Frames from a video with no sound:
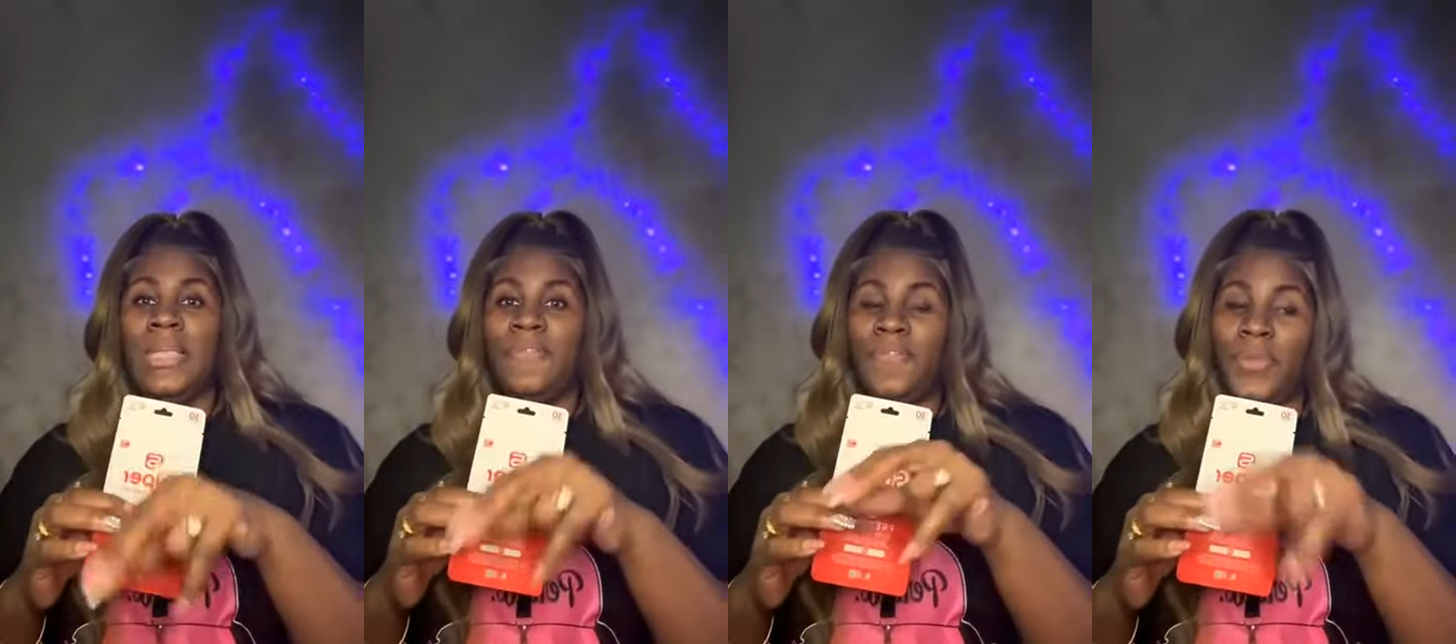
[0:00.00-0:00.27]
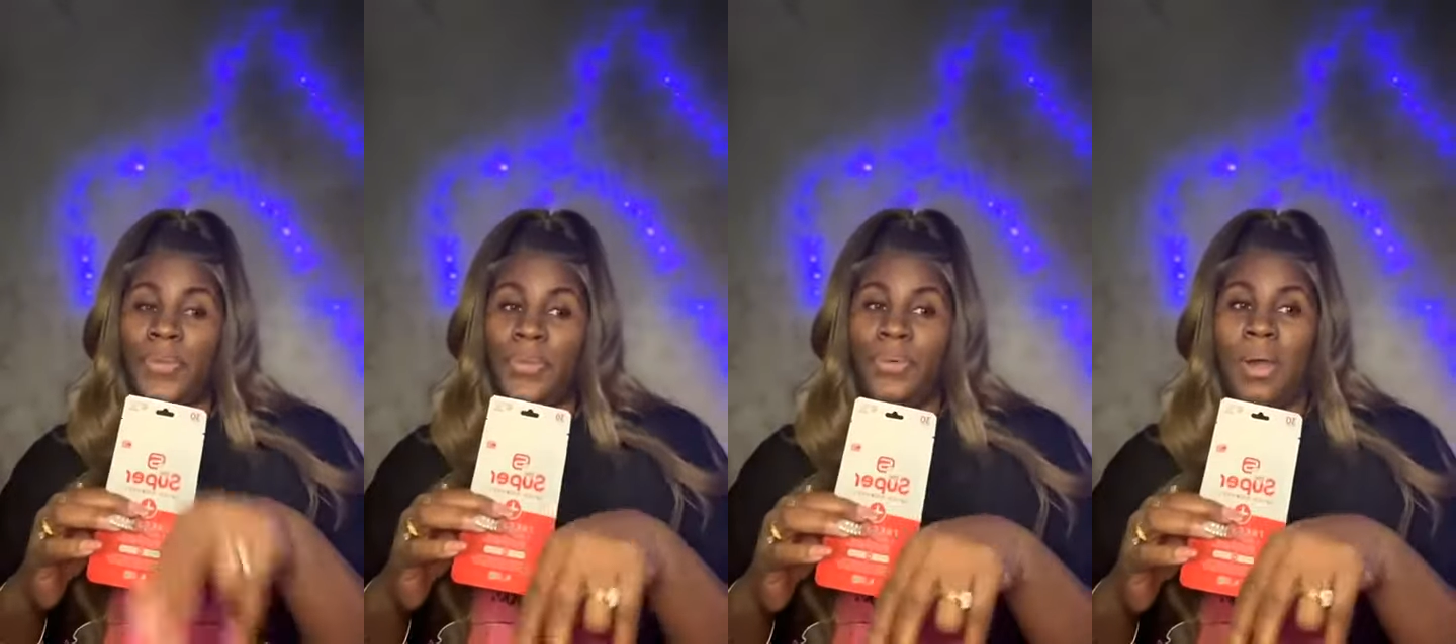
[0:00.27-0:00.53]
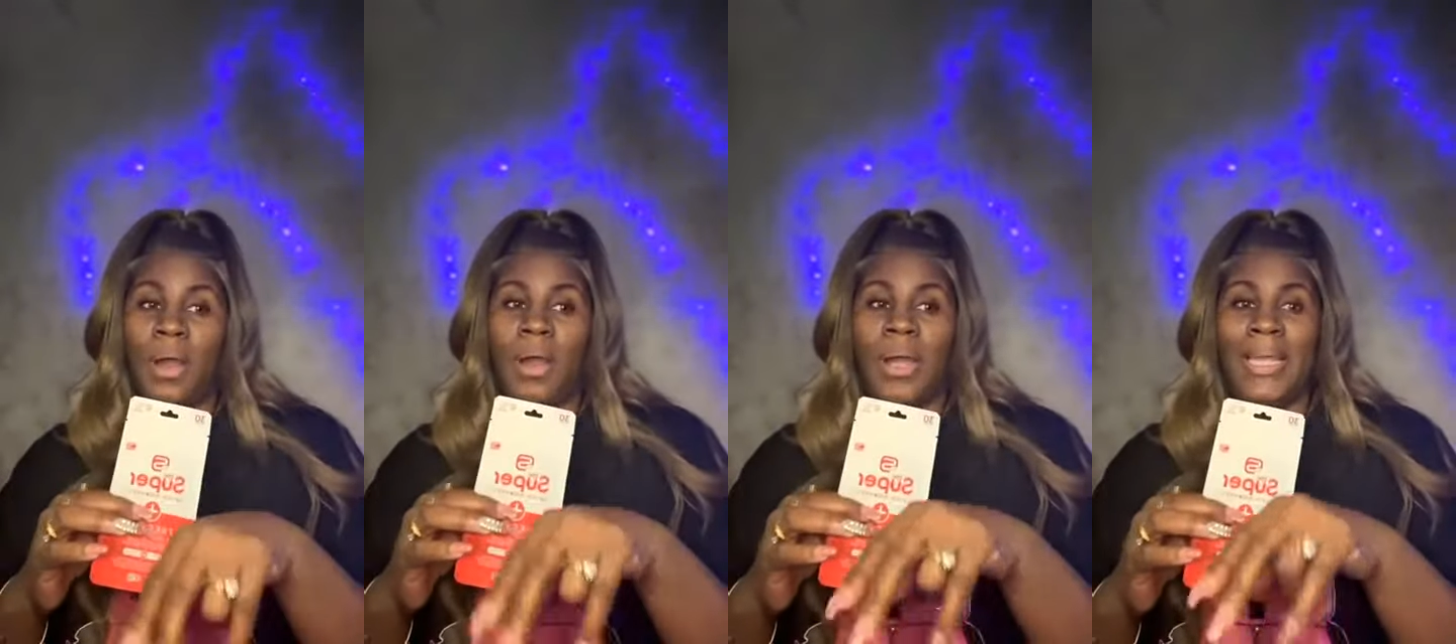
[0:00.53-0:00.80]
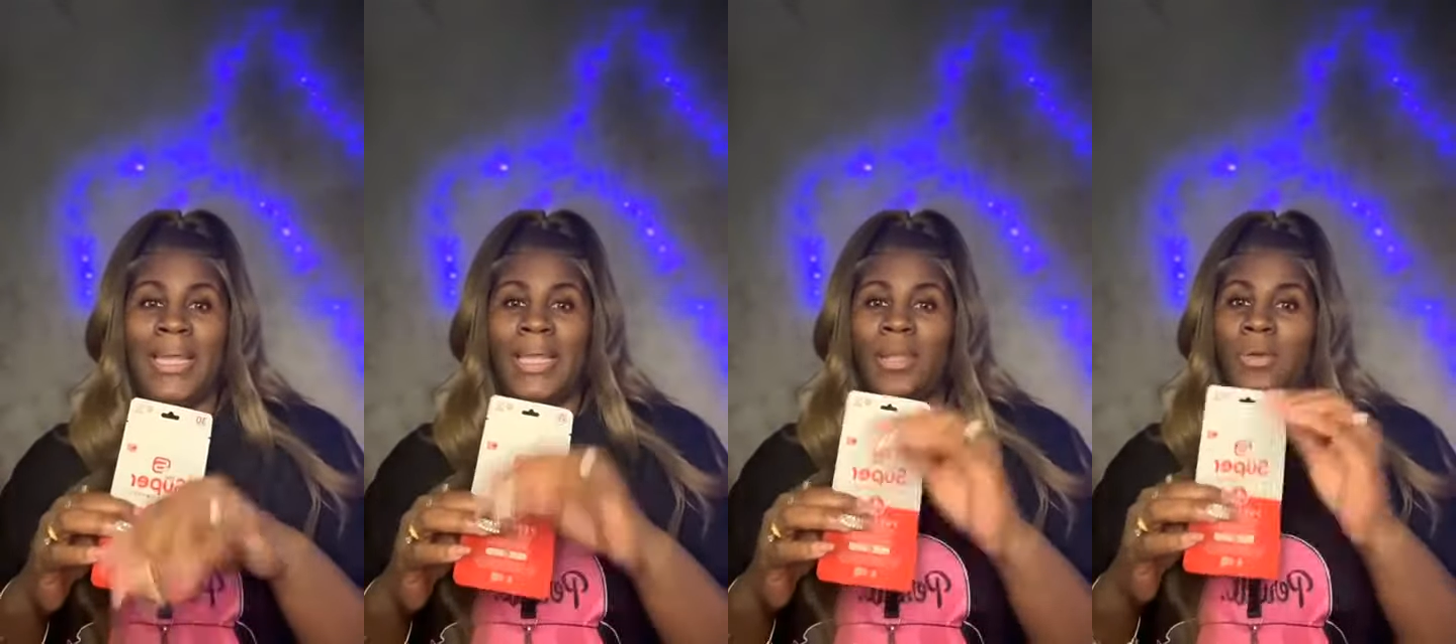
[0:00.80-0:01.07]
if you
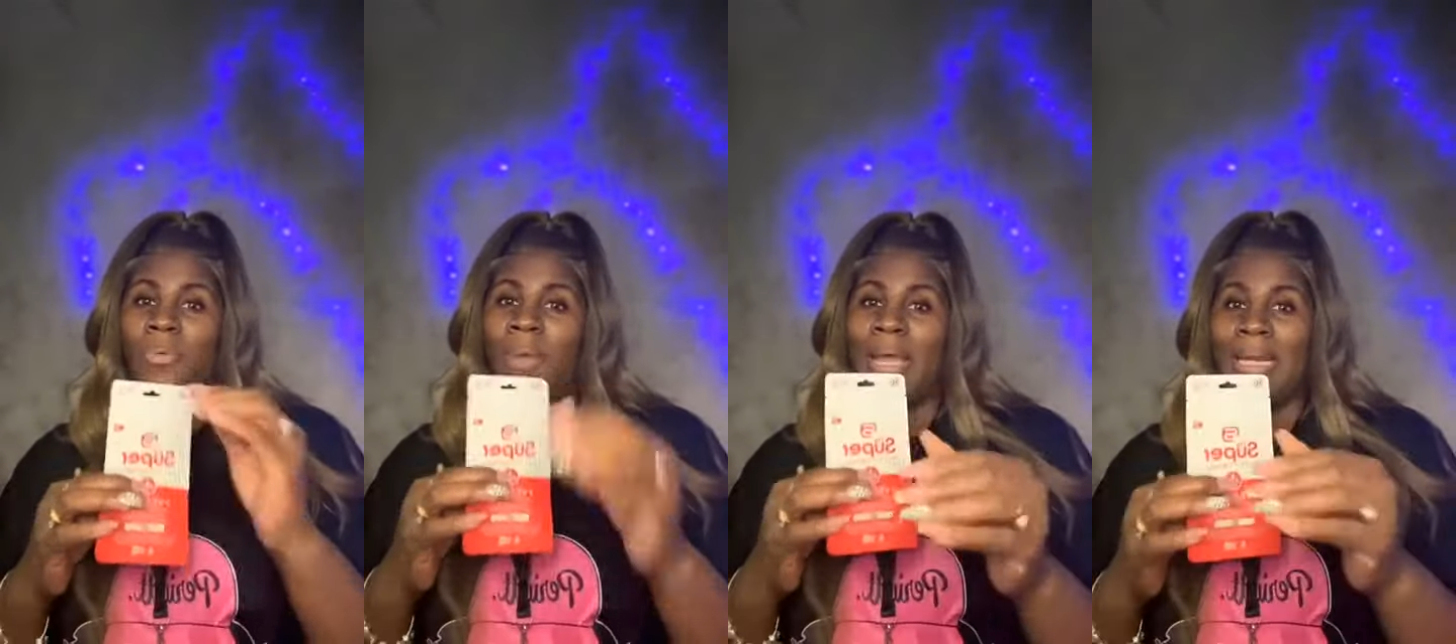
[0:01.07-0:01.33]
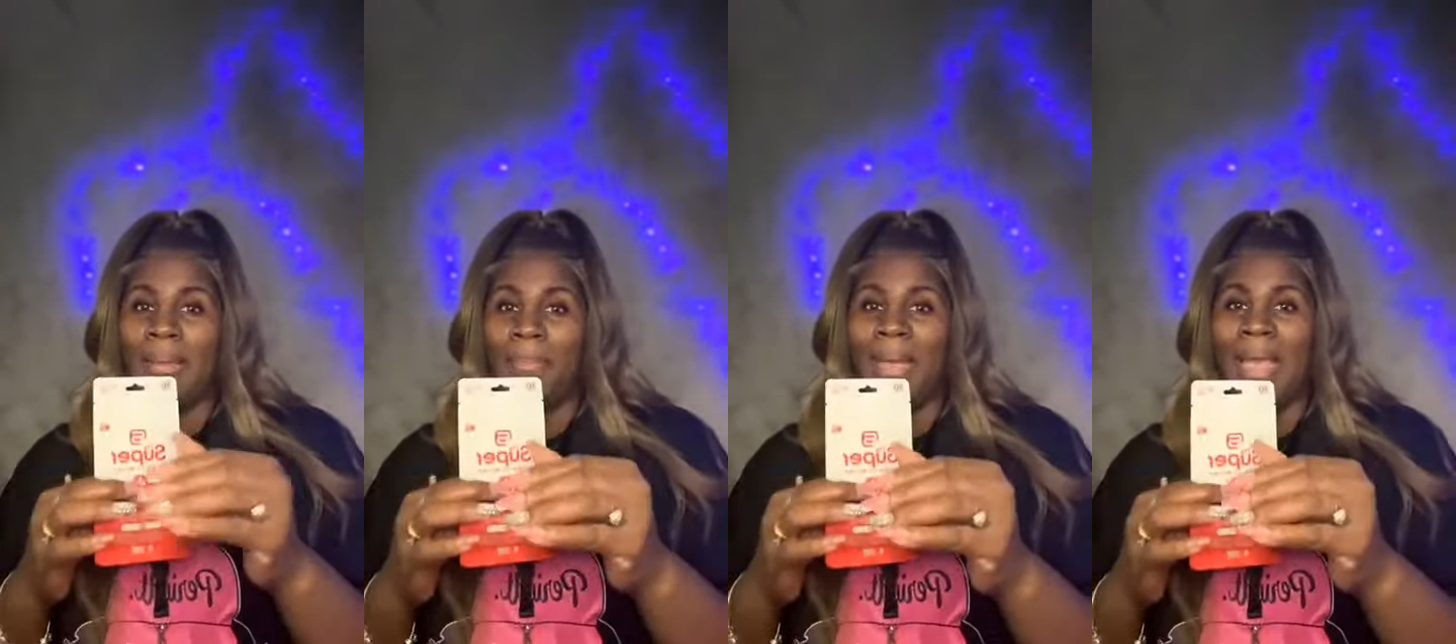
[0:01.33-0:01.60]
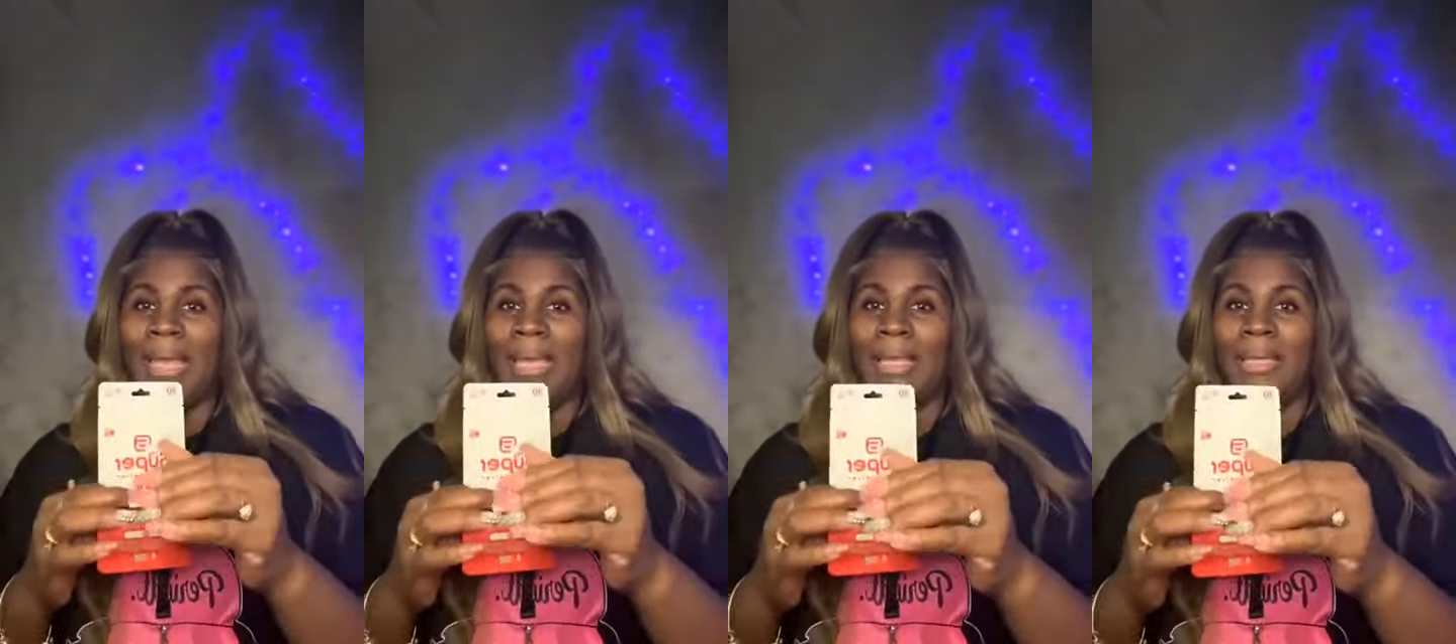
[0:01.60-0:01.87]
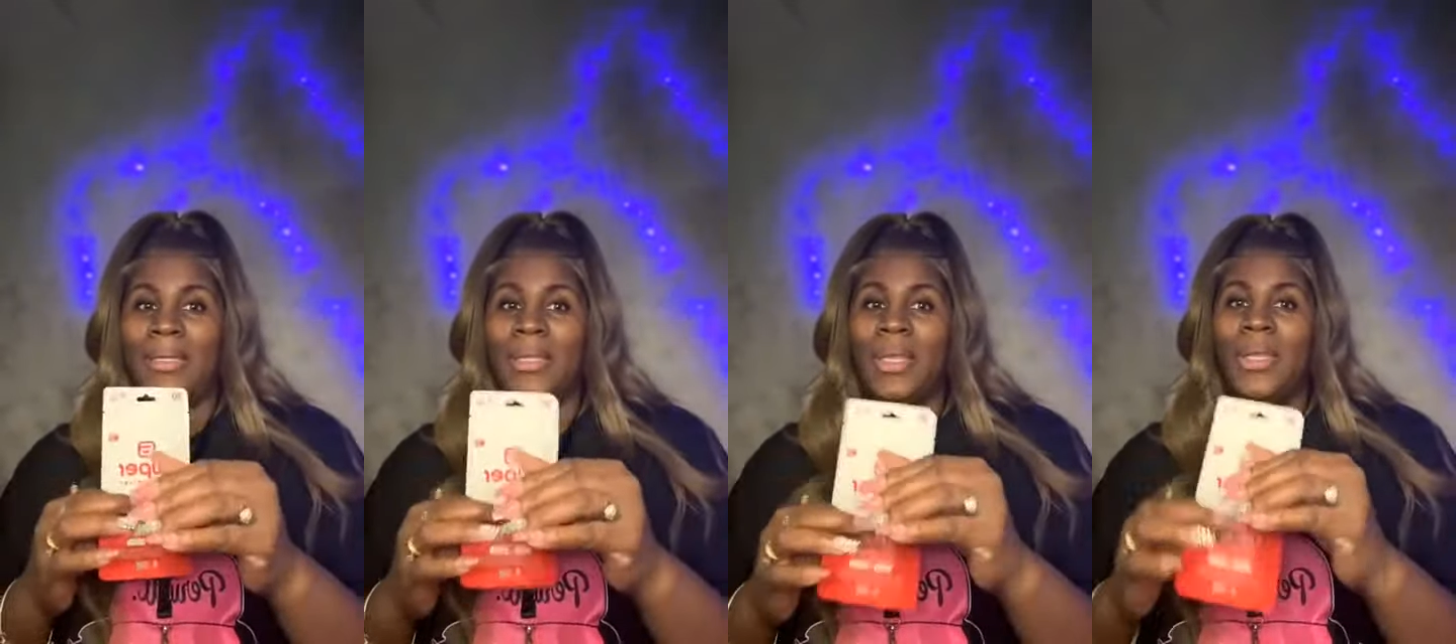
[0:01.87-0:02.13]
are in chronic
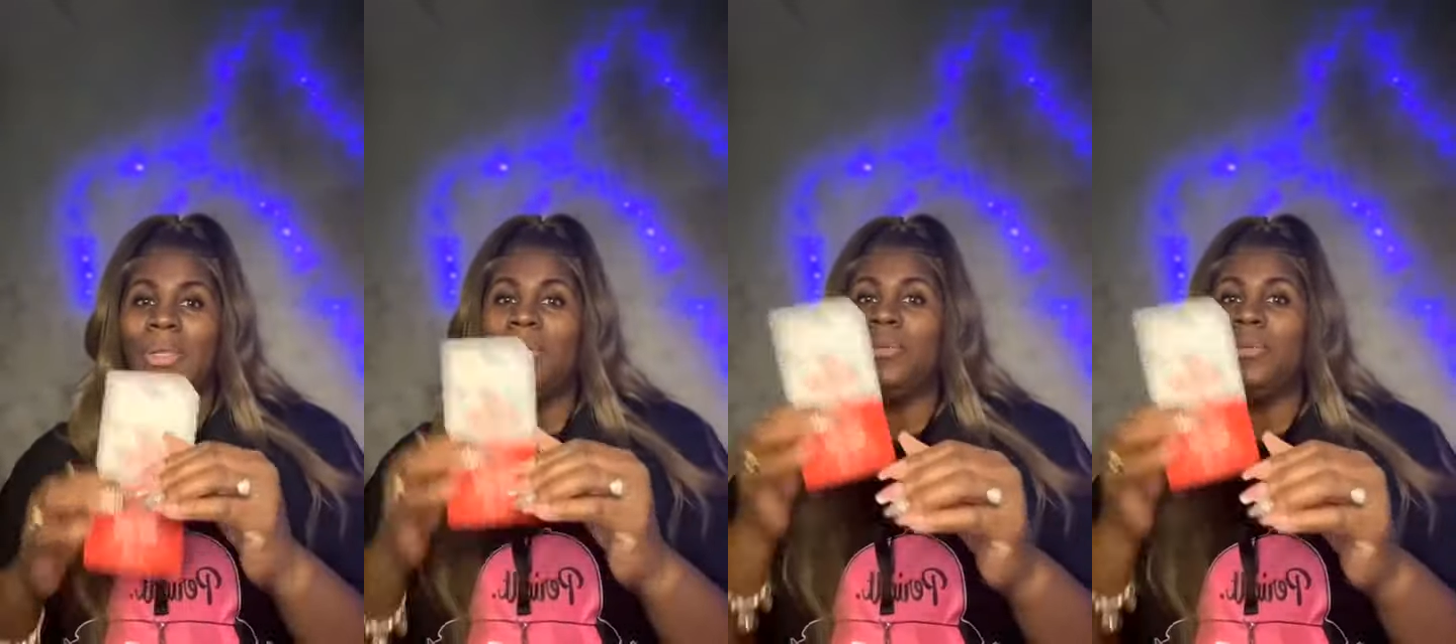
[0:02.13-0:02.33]
pain,